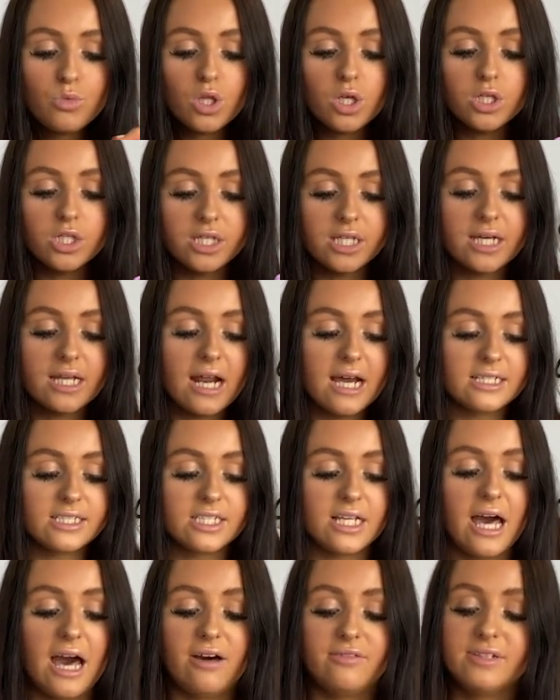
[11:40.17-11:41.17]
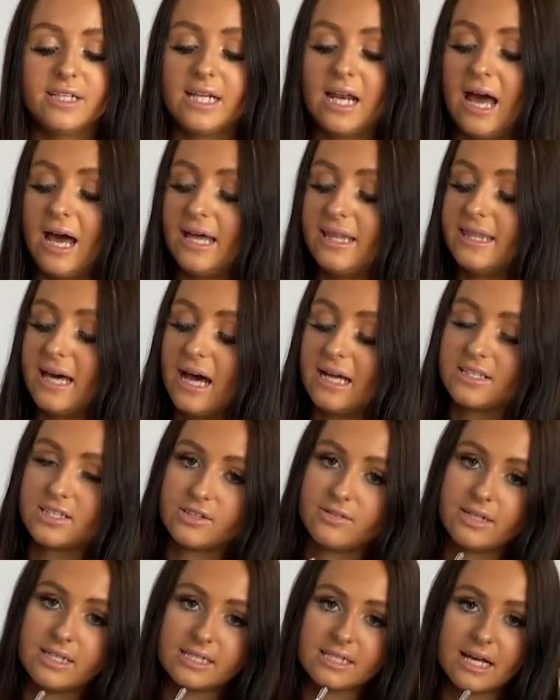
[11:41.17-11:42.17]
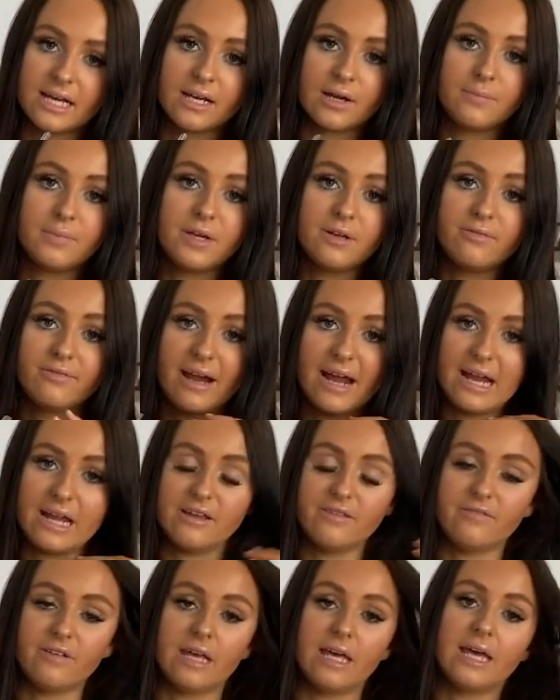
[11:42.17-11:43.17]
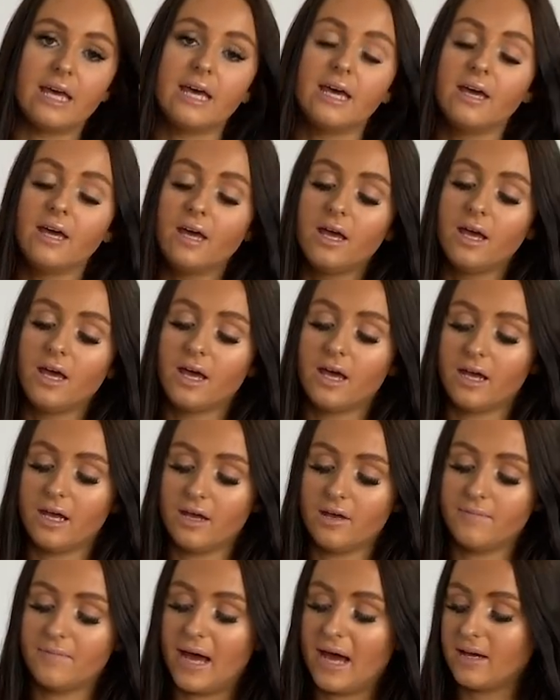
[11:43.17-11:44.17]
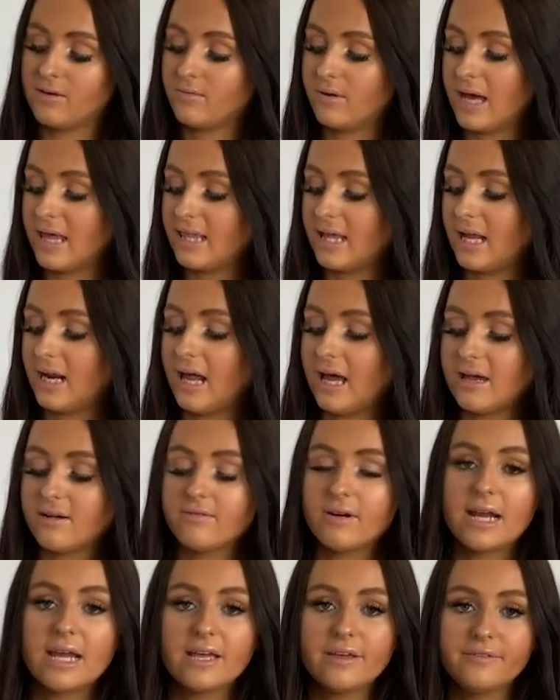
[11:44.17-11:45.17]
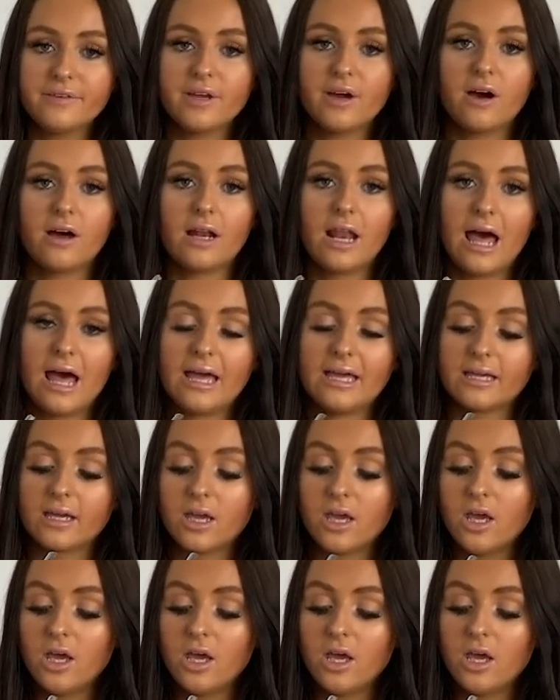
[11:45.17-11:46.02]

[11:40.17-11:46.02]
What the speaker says: you can actually have it like that, so it's like a bit ravey. I'd wear that like ravey, or like